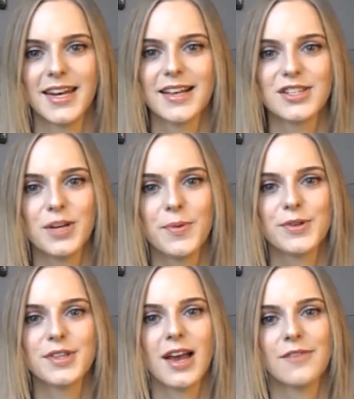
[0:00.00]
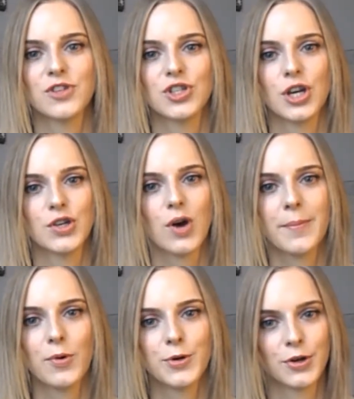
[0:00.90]
The next two books that I have to show you I
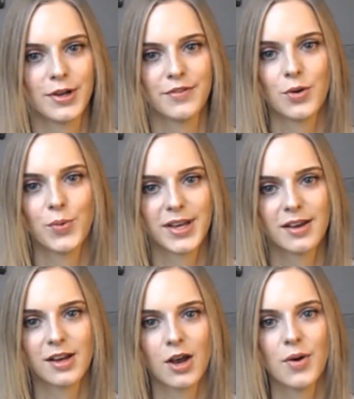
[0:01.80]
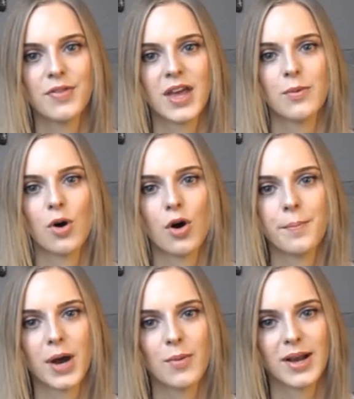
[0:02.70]
bought not even a week ago, and they were
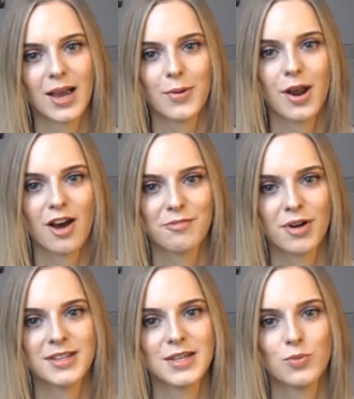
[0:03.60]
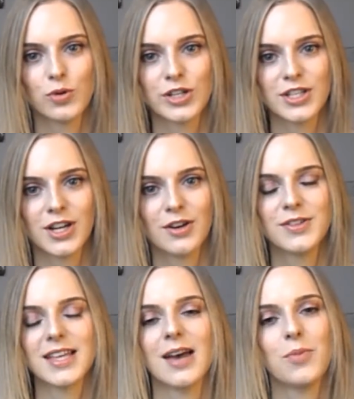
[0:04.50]
on buy one get one half price in
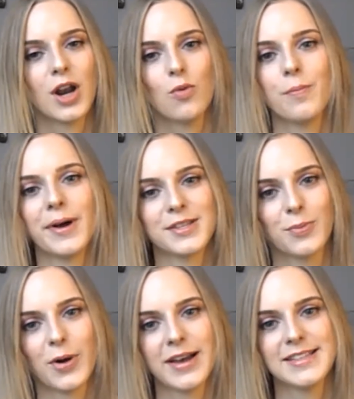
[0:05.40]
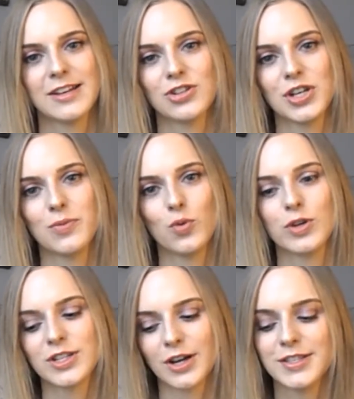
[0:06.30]
Waterstones, and when I walk past the YA section in
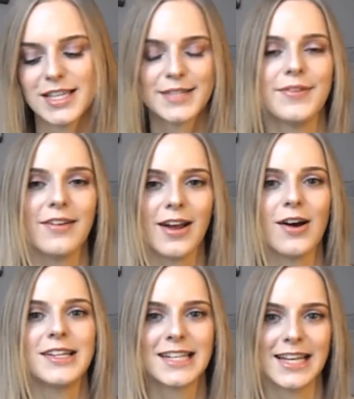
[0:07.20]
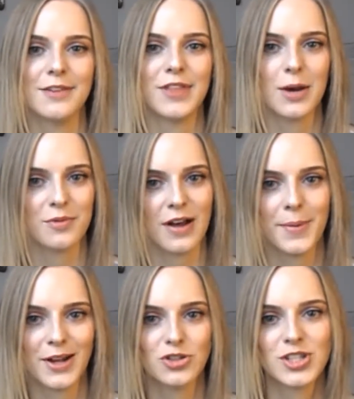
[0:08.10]
Waterstones, it's very hard to leave there
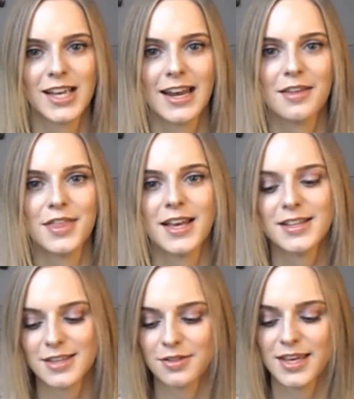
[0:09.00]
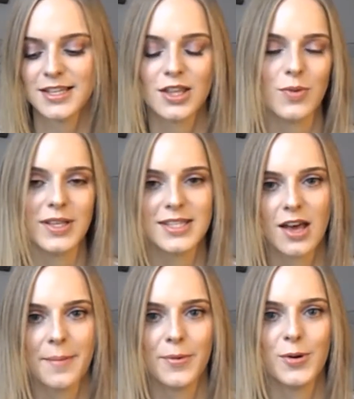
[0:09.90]
without purchasing anything, so these are the ones
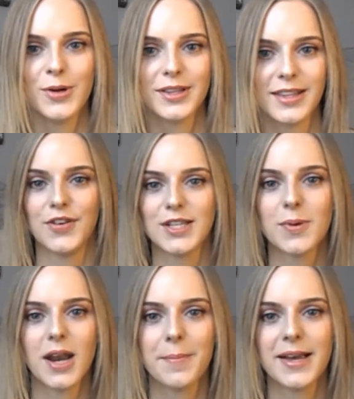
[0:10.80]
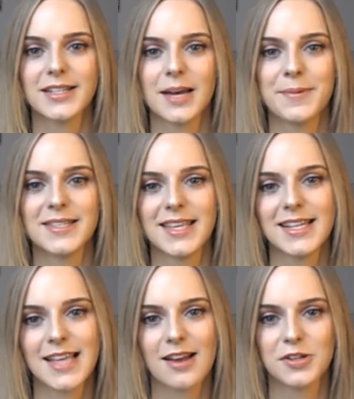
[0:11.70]
that I bought. The first one I picked up is the
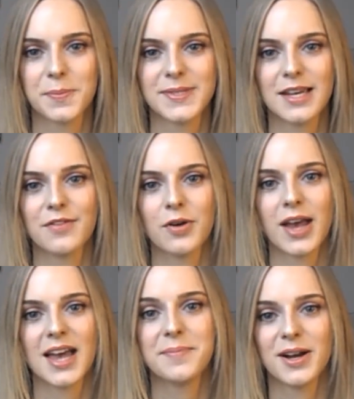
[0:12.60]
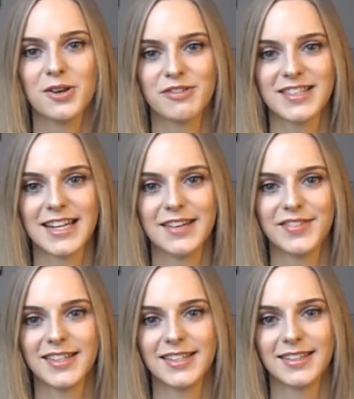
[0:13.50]
exact opposite of OK by Laura
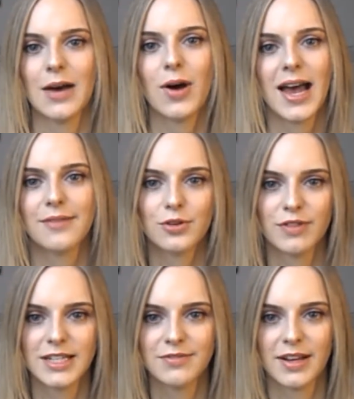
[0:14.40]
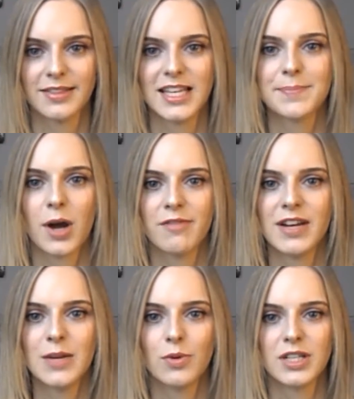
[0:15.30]
Stephen. Now, I have already read this, but I
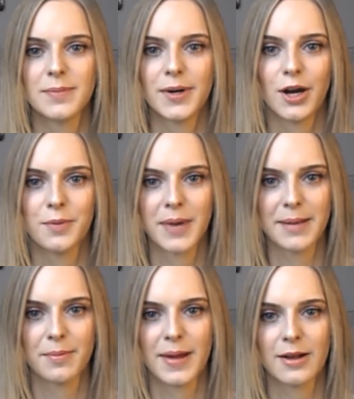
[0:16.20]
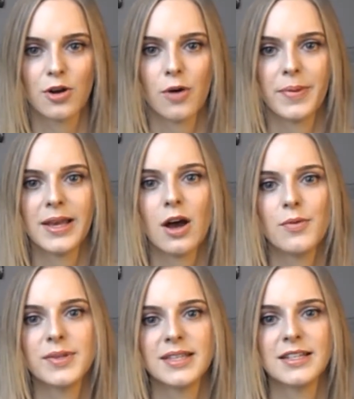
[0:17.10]
really wanted my own paperback copy.
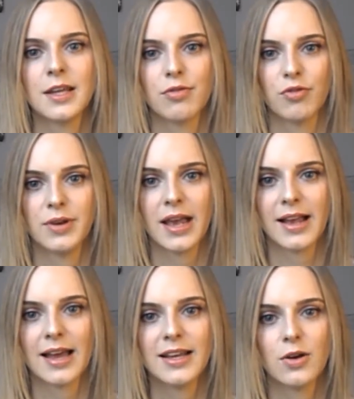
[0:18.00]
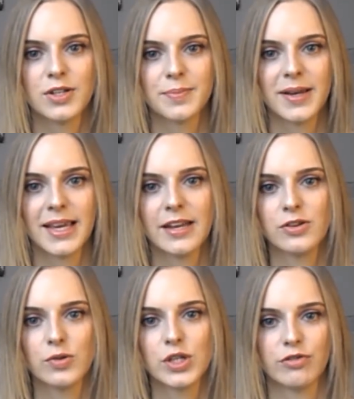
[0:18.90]
I was sent it through NetGalley onto my
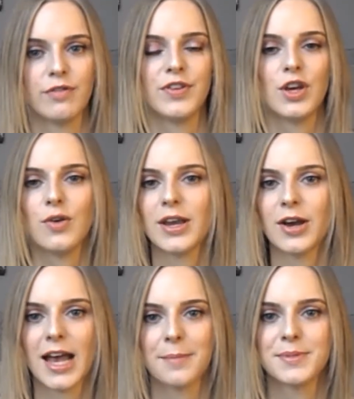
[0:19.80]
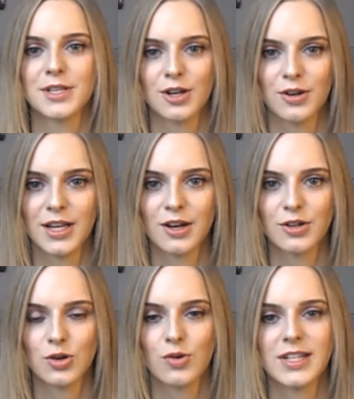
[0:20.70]
Kindle to review, and I absolutely
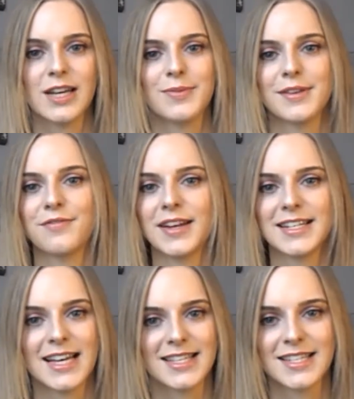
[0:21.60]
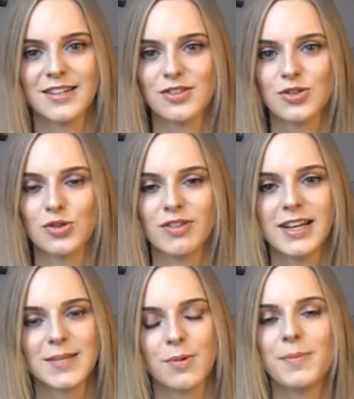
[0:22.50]
adored it. It was a fantastic story.
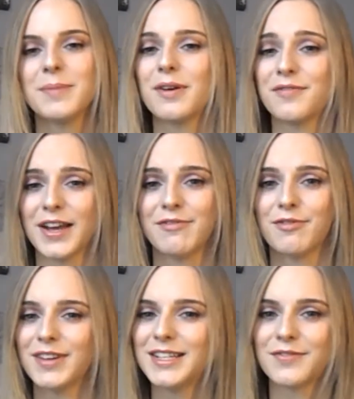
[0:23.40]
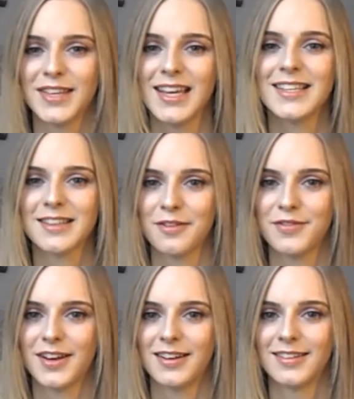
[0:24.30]
It's probably my favourite read of the year so
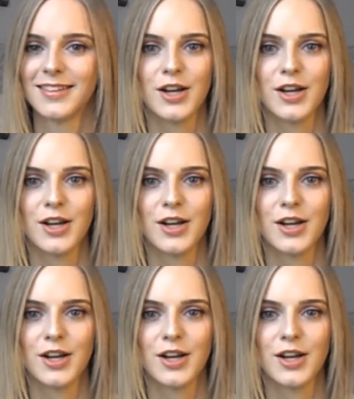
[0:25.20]
far.